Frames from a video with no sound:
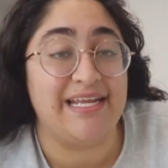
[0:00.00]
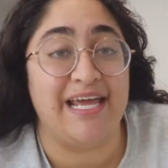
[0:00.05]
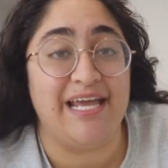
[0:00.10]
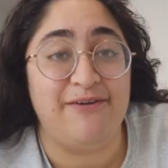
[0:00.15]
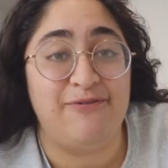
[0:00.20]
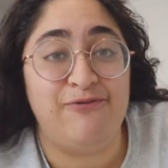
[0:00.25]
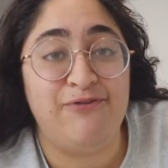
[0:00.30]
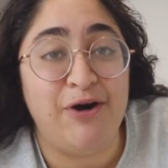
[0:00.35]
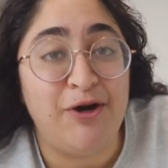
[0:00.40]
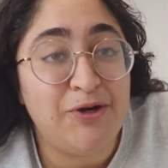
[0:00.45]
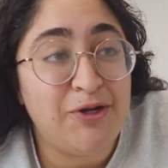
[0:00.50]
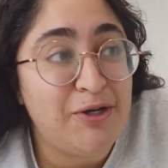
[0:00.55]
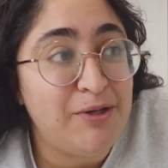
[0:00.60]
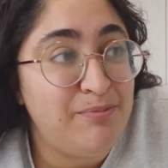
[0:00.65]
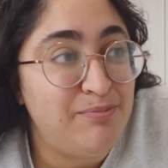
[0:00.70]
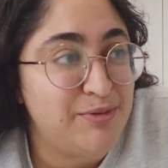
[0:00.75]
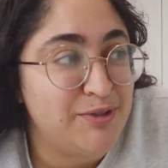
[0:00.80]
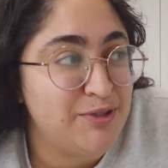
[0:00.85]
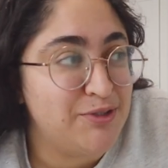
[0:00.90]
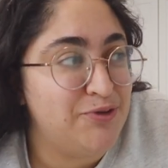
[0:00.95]
a photo
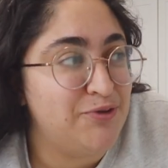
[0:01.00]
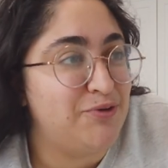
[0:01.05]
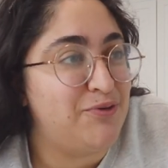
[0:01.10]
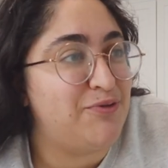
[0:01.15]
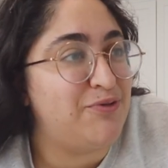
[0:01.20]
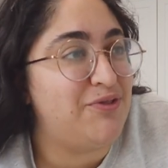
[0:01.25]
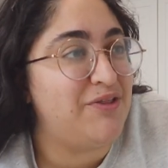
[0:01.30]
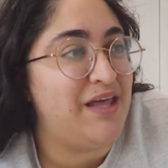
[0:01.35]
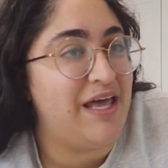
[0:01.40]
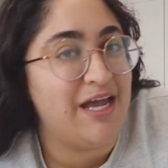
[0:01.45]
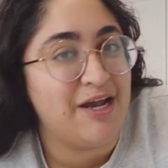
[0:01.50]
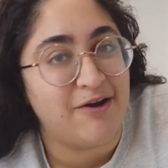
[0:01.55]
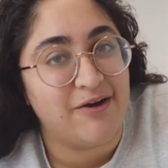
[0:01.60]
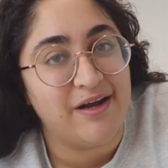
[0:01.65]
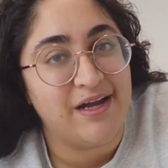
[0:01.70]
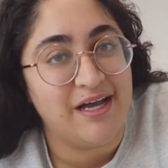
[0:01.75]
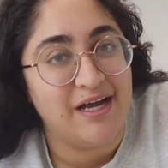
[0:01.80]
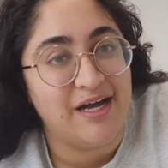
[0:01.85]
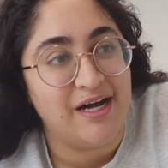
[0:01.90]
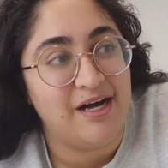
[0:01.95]
booth
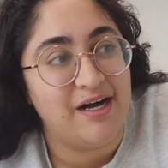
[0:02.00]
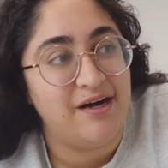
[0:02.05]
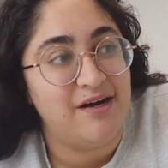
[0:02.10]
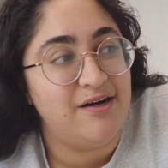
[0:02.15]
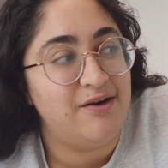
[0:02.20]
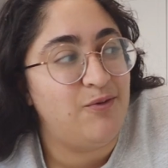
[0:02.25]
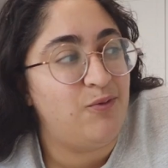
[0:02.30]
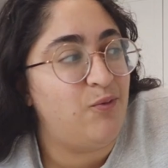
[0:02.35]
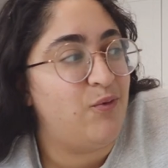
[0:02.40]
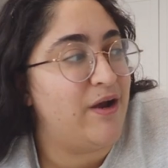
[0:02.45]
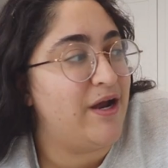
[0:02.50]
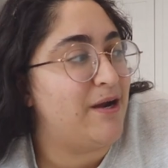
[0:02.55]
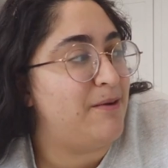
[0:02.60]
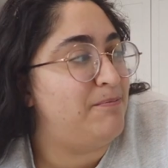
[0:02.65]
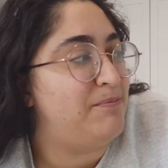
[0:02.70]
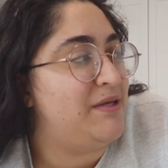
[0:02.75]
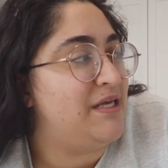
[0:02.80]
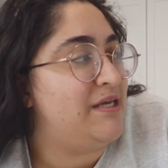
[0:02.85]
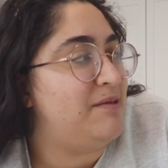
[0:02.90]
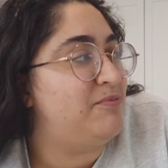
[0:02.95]
area where
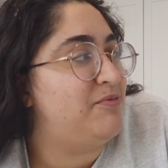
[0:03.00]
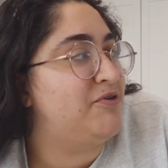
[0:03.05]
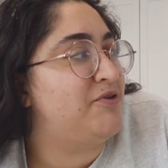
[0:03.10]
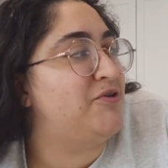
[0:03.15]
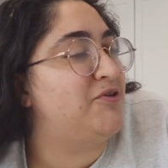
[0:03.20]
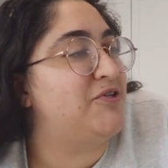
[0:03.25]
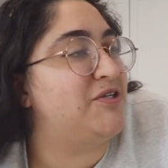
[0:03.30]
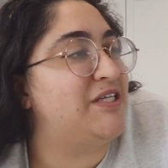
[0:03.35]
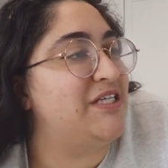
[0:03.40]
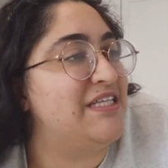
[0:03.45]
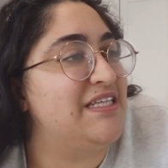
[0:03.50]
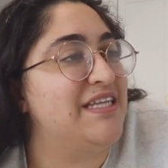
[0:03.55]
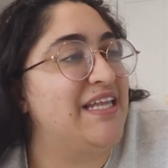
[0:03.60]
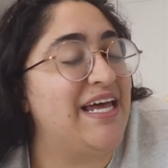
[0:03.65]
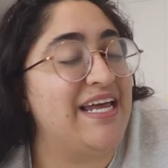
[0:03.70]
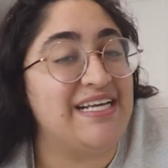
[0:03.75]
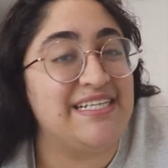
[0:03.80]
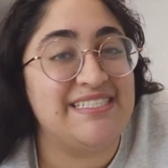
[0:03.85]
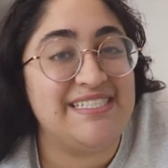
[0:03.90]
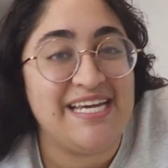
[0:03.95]
people could
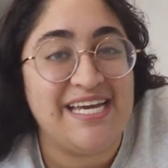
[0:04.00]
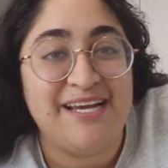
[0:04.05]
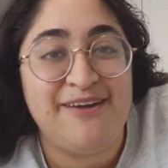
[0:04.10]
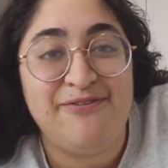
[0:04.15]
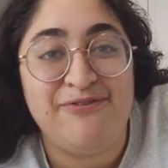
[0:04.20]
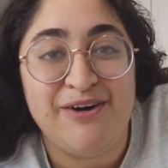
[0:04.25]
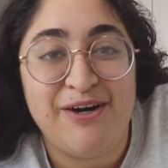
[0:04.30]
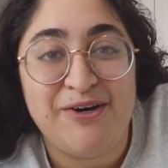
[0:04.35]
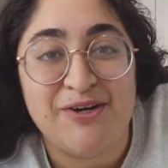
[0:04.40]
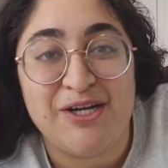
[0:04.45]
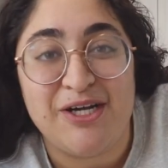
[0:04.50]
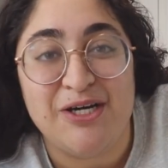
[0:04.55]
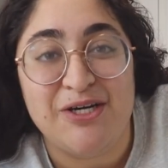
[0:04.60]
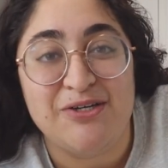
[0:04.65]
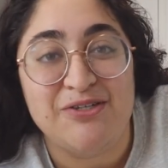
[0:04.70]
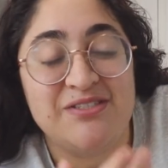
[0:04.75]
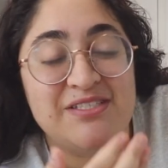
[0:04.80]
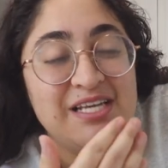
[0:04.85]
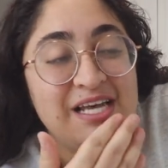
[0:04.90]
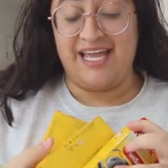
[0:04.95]
like take photos. I